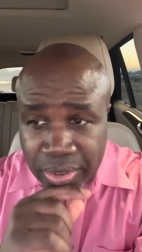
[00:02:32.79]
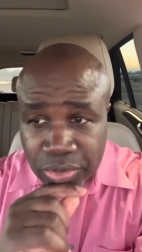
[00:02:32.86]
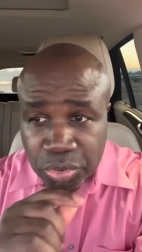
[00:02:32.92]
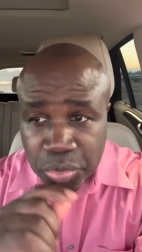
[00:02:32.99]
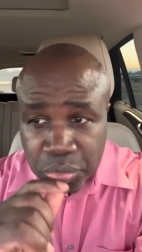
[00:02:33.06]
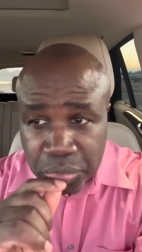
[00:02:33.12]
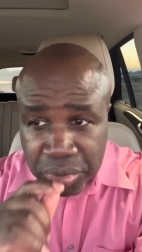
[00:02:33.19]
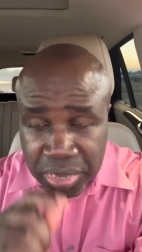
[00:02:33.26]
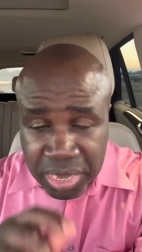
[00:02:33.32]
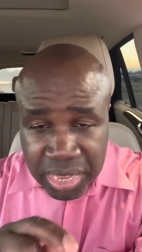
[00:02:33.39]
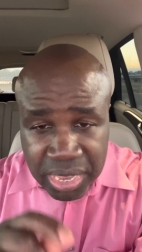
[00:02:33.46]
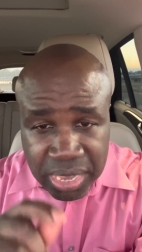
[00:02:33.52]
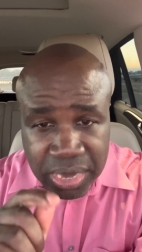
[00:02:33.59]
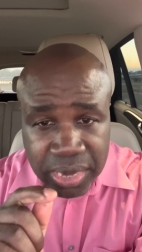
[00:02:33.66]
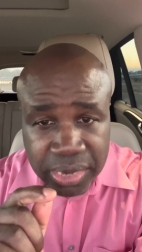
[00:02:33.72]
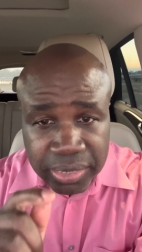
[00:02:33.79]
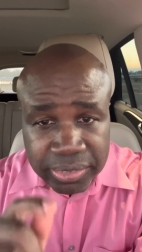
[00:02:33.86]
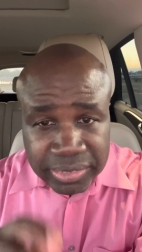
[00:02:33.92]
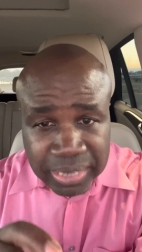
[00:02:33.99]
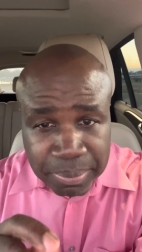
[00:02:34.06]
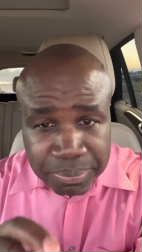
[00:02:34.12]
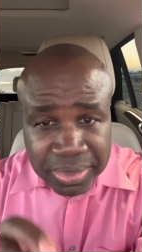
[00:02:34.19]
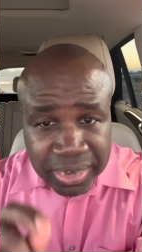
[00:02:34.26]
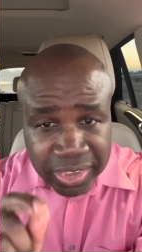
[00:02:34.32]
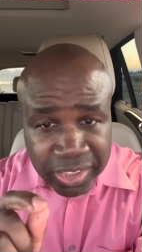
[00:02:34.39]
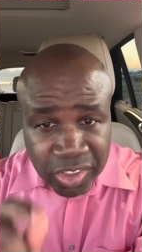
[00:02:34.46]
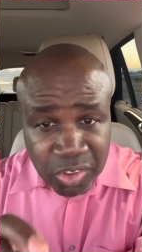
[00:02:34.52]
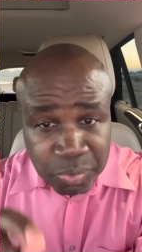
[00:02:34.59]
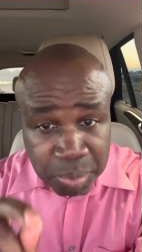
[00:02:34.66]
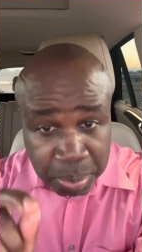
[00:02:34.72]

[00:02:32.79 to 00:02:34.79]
So you need something to help,